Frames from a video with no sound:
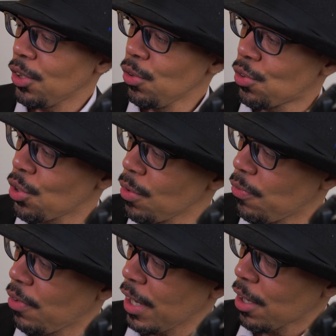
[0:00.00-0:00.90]

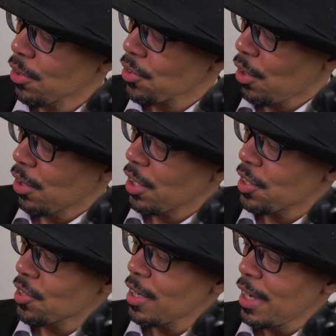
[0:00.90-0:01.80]
YouTube videos on
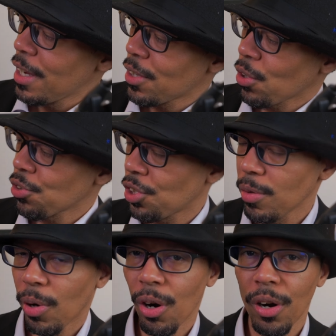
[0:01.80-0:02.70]
this
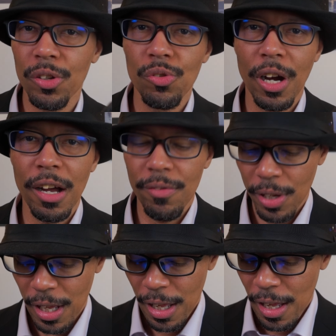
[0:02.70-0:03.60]
Toshiba hard drive.
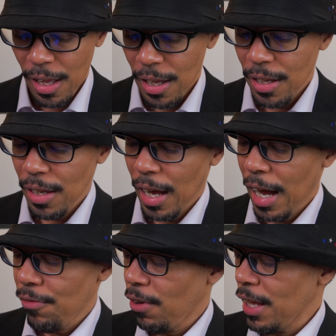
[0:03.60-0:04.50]

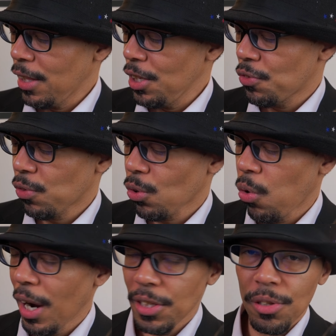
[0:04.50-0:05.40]
I've had these for
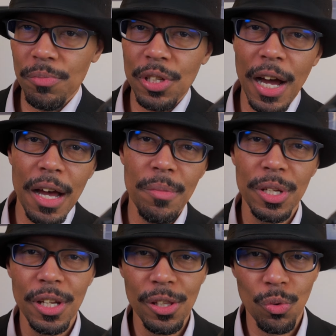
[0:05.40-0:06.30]
quite some time,
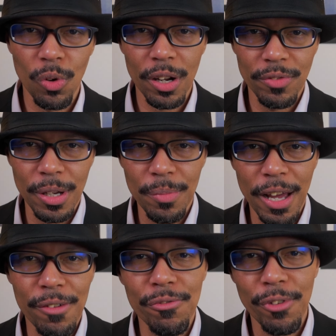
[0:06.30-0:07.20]
and neither one of them
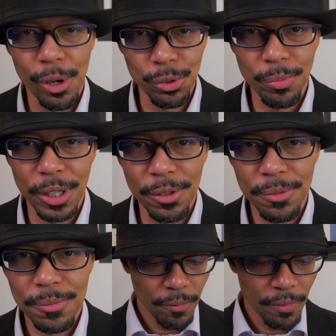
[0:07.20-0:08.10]
have failed me.
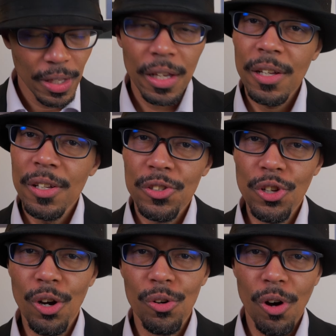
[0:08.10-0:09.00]

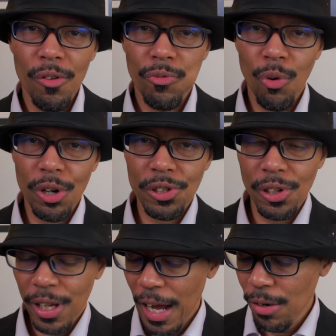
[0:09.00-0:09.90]
So,
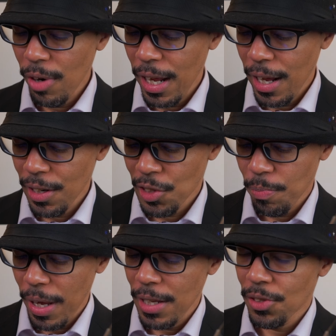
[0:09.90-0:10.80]
unfortunately, I ran out of
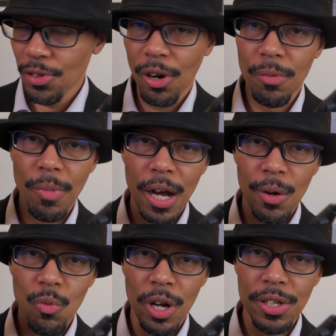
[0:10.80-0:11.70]
space on my
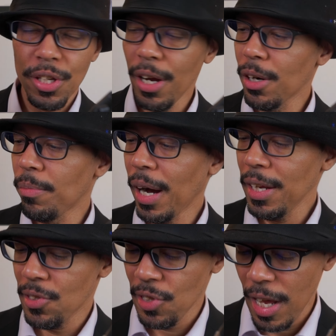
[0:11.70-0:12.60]
1
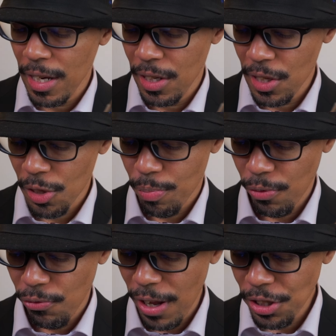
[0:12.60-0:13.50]
terabyte SanDisk
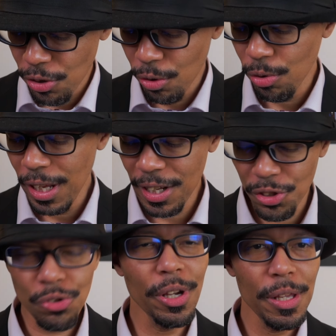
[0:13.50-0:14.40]
Professional,
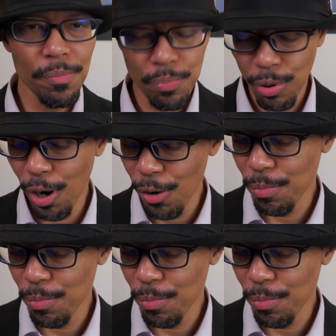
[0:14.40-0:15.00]
Extreme Pro